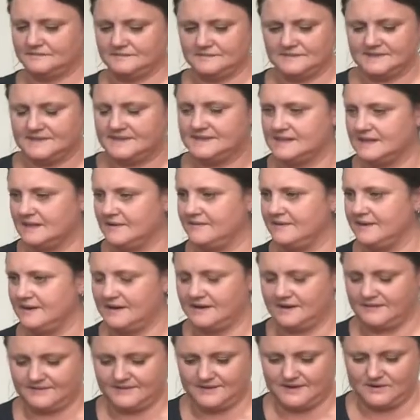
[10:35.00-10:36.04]
Let's give it
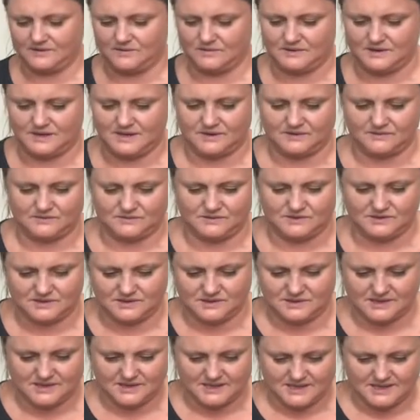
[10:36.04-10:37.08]
another little load.
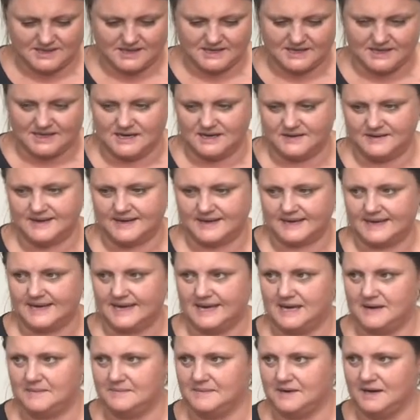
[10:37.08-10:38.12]
and then
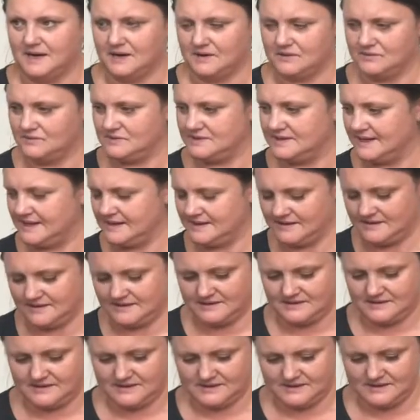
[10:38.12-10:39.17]
keep loading.
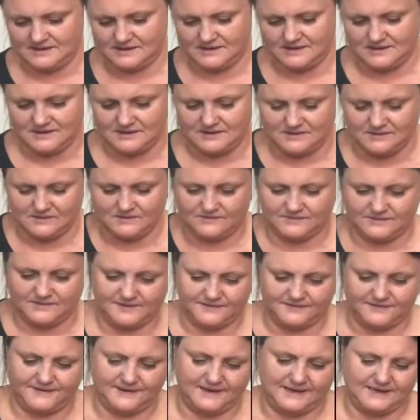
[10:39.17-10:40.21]
If you
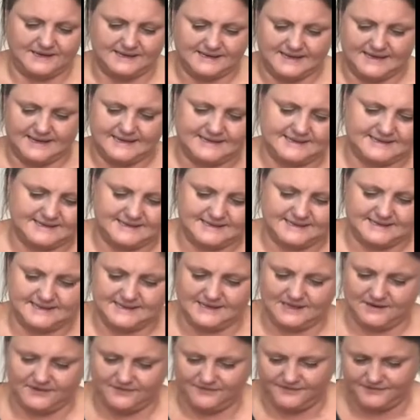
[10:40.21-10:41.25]
feel it getting
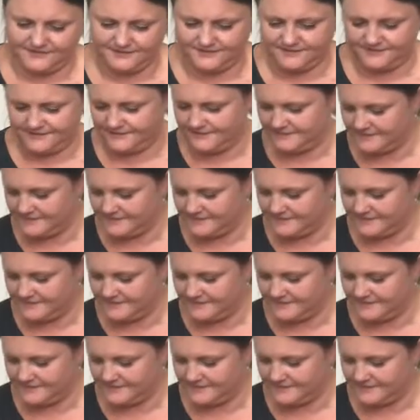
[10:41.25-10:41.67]
stiff,